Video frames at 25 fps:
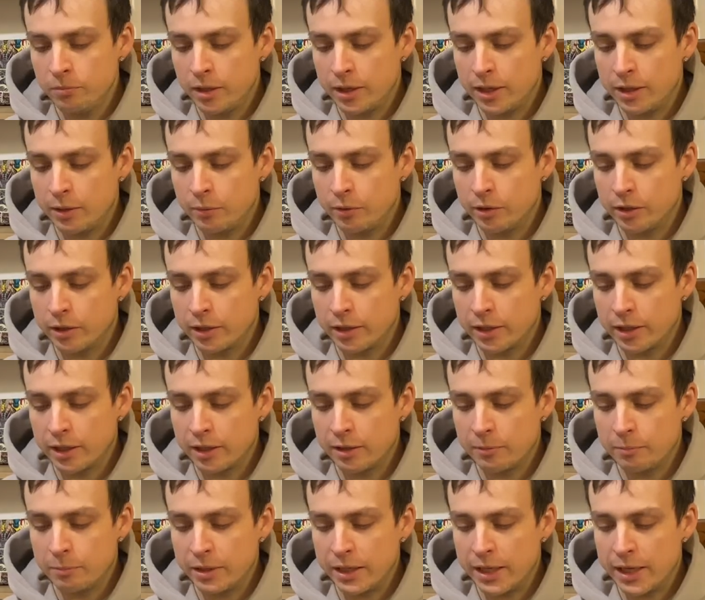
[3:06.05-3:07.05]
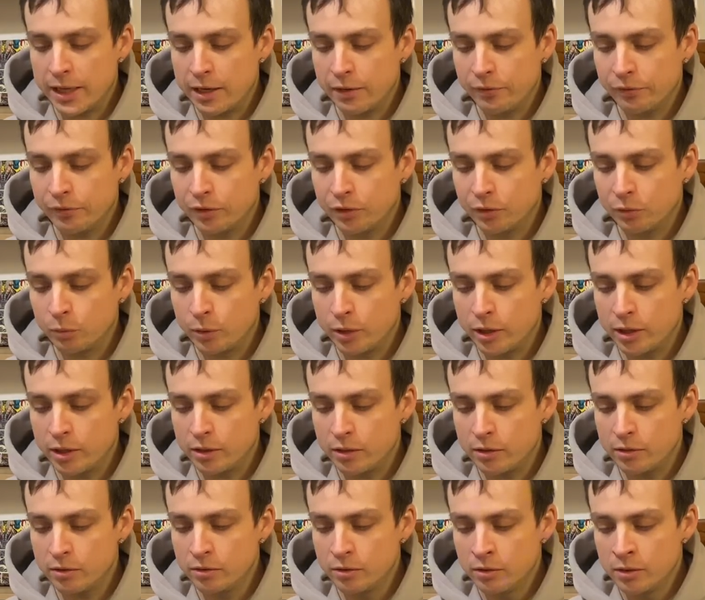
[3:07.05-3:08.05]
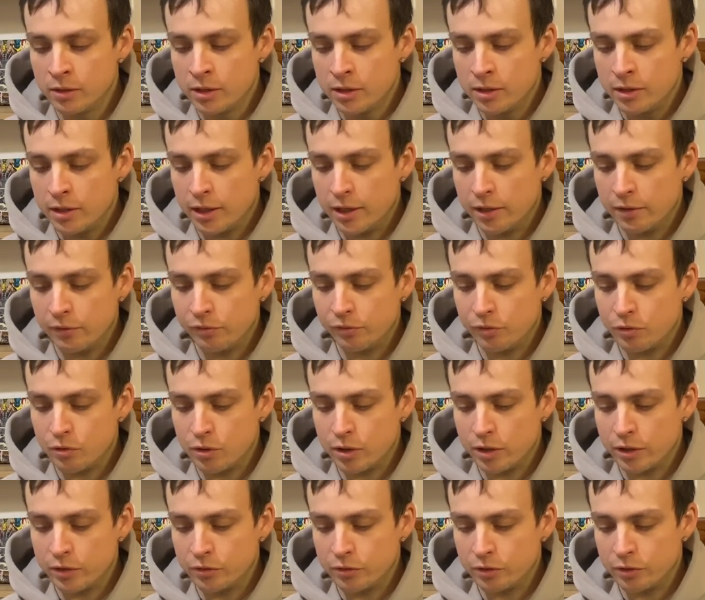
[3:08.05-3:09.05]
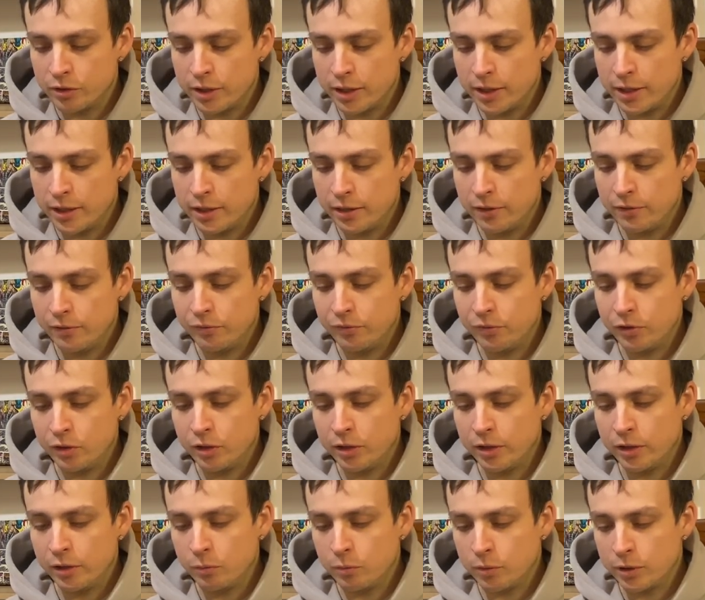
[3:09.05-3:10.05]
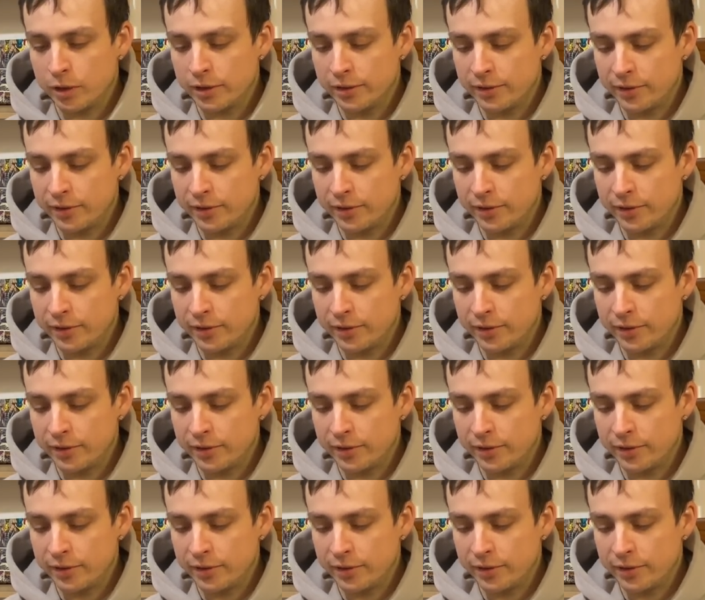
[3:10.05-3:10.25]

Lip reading: And then we've got a Meowth as well at 431